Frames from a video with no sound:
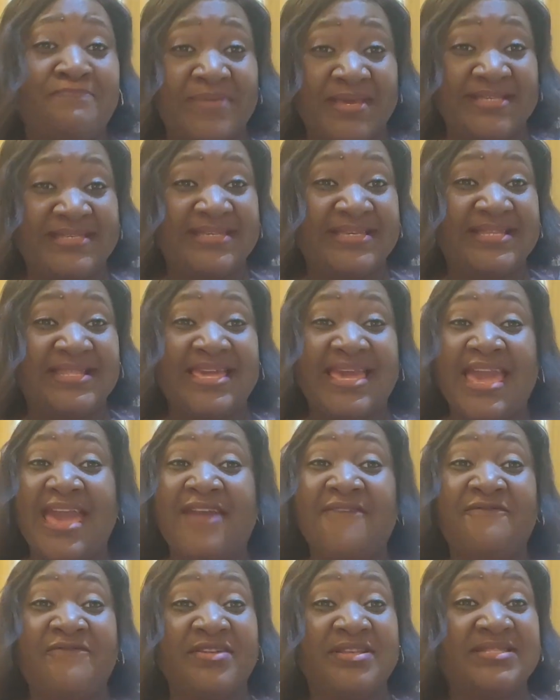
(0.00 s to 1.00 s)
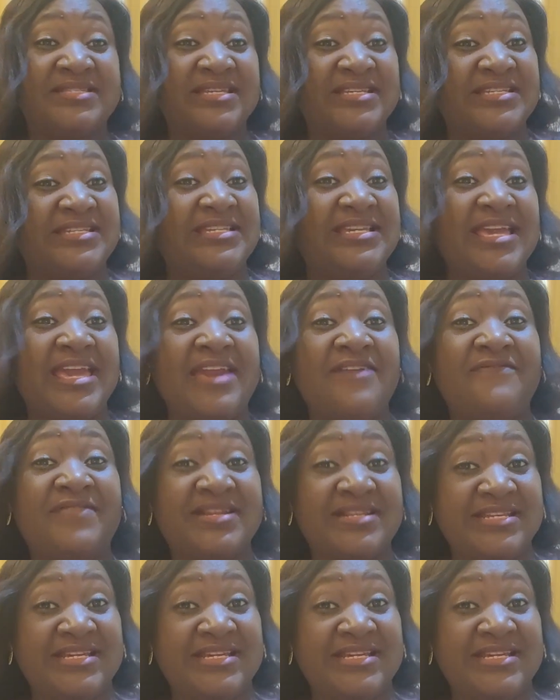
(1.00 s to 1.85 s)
basically everything she ever